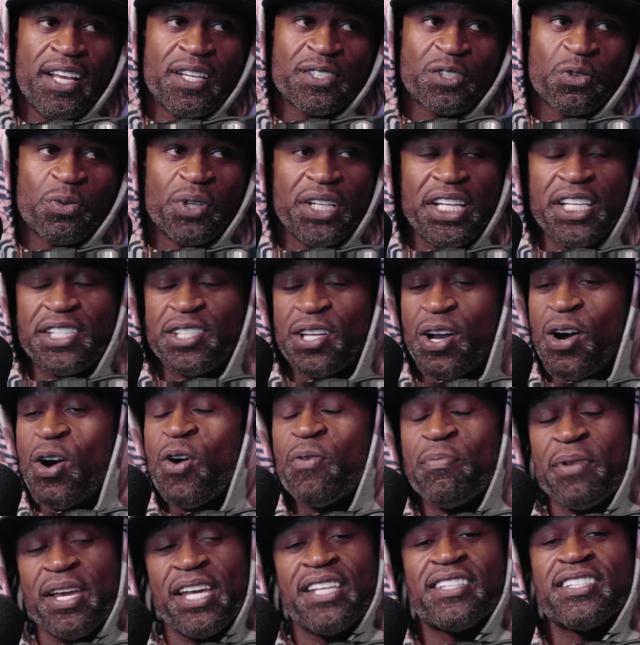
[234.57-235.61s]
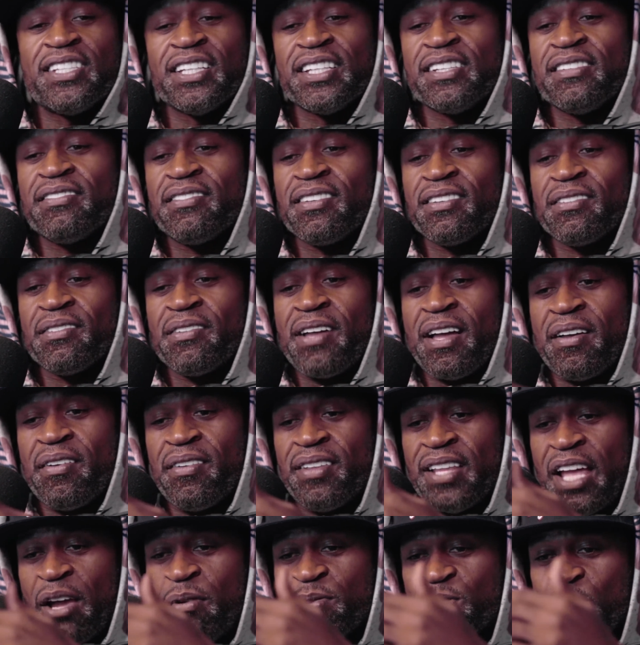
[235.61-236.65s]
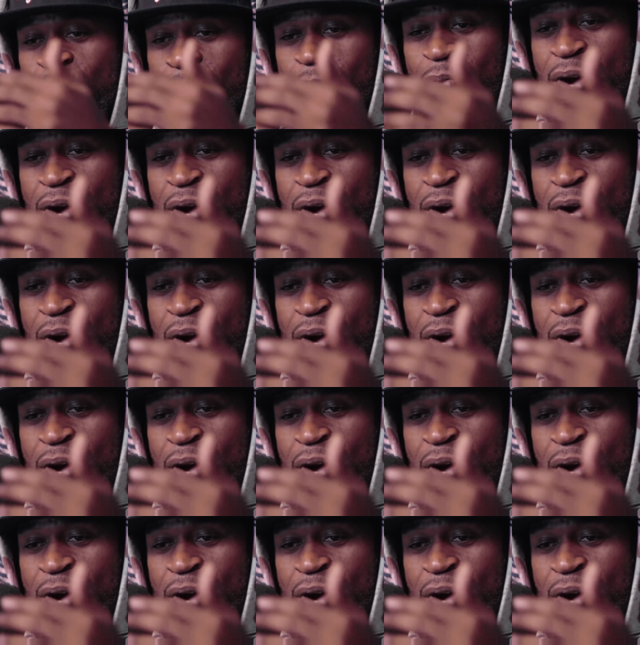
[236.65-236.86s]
So when he told me that he was going